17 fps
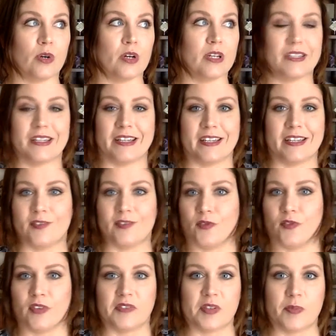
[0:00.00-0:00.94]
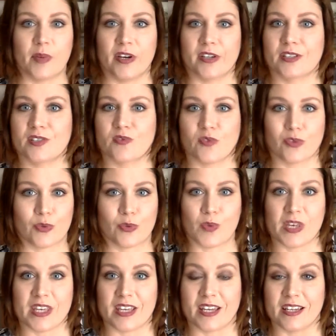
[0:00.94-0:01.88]
need $50 for the
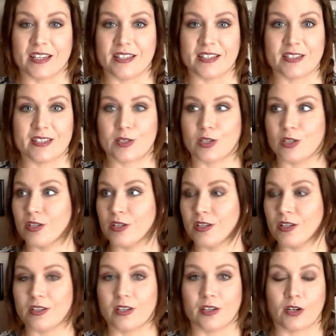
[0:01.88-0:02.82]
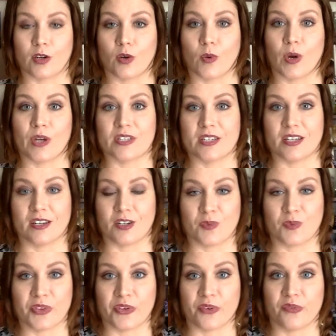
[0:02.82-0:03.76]
weekend to, go out to dinner
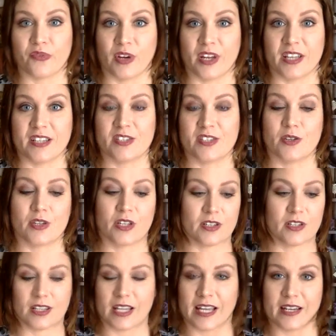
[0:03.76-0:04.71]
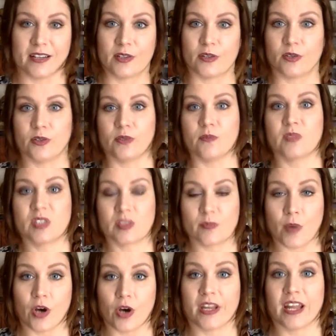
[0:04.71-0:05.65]
with your friends. You can light a little
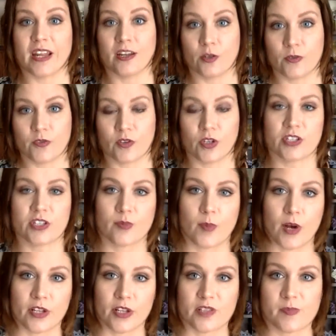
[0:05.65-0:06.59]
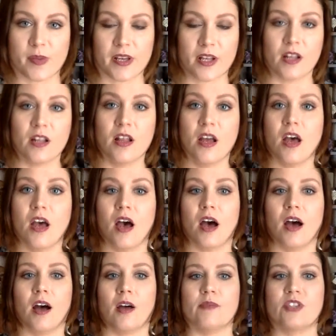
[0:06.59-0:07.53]
small candle for a small spell.
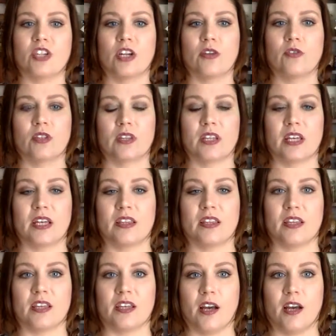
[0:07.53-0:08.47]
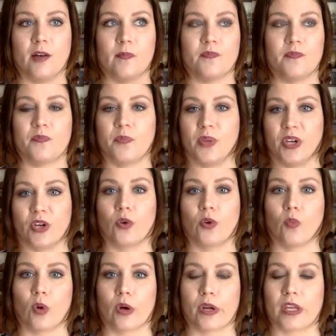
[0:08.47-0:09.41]
Generally, the bigger
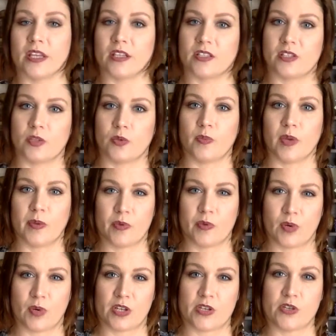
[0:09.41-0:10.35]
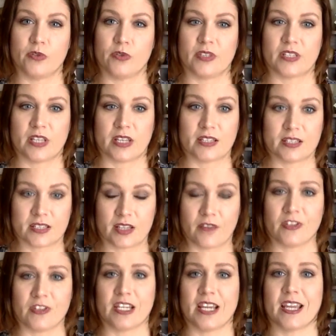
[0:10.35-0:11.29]
workings, you would maybe want to use like a
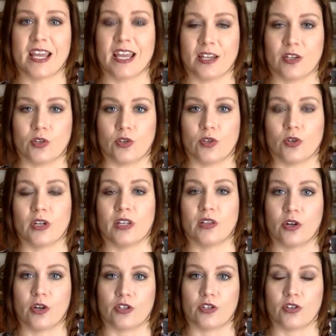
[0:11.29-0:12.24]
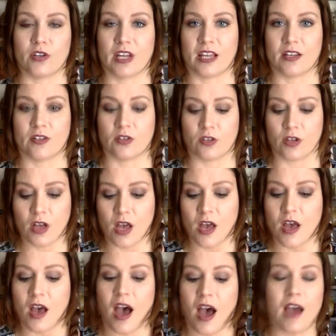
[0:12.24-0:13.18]
7-day candle or a larger candle.
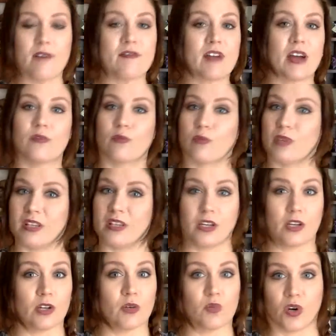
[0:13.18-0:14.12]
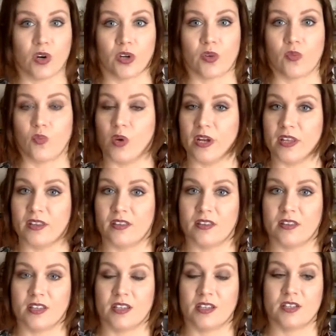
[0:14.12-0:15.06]
I've gotten really good work
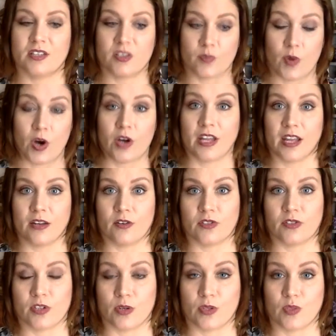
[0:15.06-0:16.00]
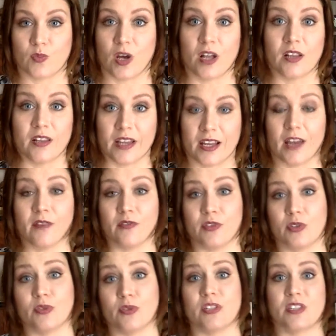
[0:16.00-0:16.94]
with small candles, though, as well. Like I've
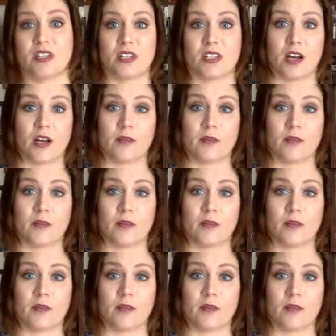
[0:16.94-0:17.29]
used,